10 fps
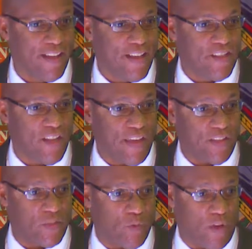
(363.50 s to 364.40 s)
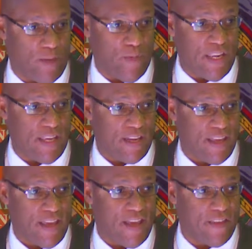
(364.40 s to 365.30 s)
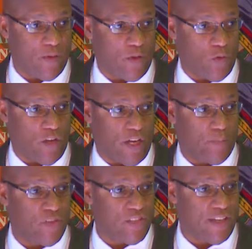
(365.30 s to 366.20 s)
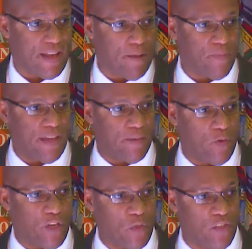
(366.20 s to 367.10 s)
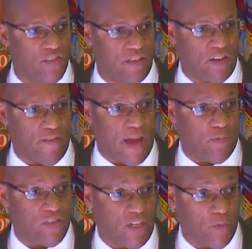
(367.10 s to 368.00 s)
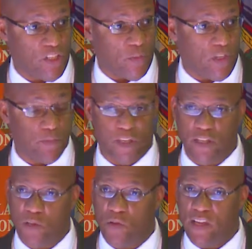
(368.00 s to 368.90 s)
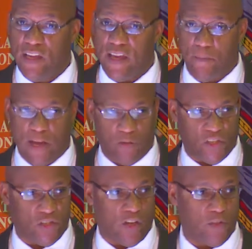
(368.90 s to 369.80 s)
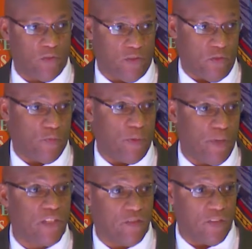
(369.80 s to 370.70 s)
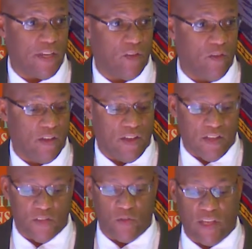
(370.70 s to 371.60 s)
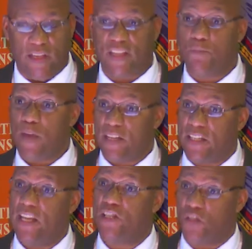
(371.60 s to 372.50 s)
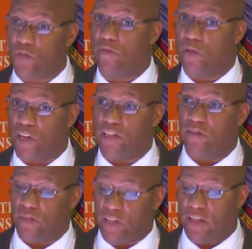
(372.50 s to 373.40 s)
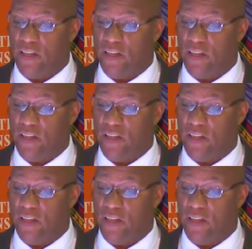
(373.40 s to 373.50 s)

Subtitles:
She thinks it's more immediate, and that I'm going to do it 100%. I'm thinking I'm going to do it 75% of what she wants me to do, and I'm not going to start till 2 or 3 months from now. So the expectations are very different.